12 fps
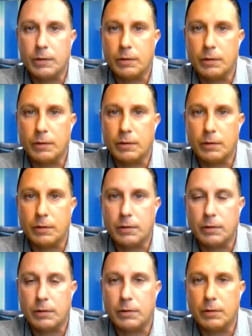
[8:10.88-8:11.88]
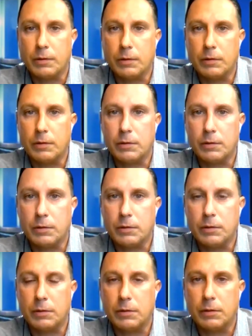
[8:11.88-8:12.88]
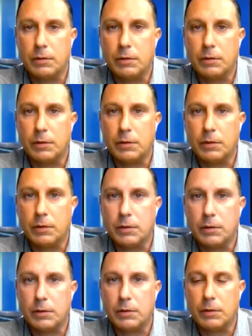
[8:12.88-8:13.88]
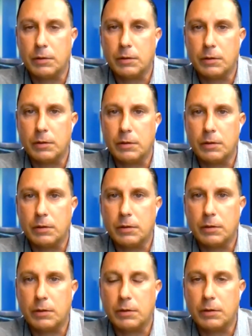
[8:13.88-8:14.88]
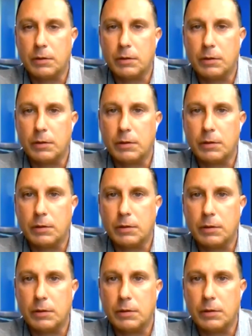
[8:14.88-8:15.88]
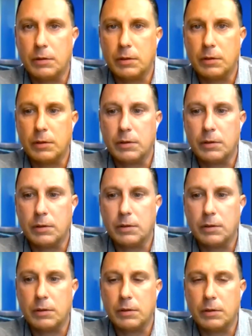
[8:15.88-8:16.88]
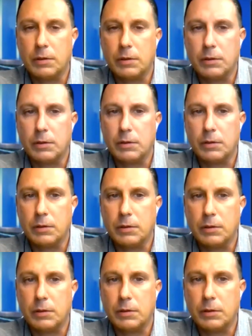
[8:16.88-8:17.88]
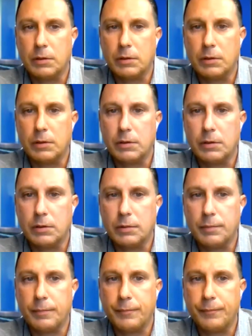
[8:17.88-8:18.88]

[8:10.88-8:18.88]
This person isn't speaking.